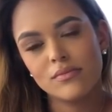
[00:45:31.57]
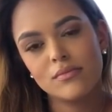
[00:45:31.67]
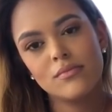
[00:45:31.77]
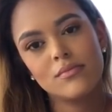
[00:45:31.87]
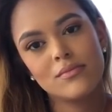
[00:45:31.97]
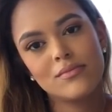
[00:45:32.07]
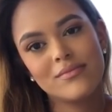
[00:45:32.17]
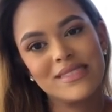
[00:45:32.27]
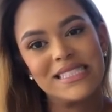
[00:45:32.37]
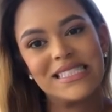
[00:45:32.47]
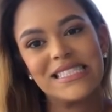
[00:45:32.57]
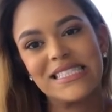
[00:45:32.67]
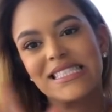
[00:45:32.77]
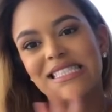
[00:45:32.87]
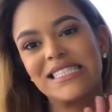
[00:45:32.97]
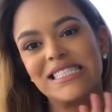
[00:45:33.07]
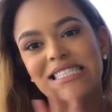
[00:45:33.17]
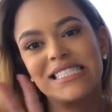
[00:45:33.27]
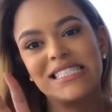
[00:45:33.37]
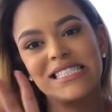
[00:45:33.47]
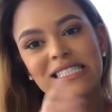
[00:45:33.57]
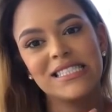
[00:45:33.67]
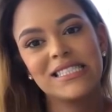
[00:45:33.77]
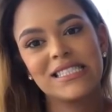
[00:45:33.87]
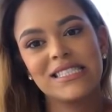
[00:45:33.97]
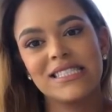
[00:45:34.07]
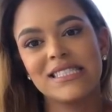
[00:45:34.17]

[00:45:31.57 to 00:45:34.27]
The person shown says nothing.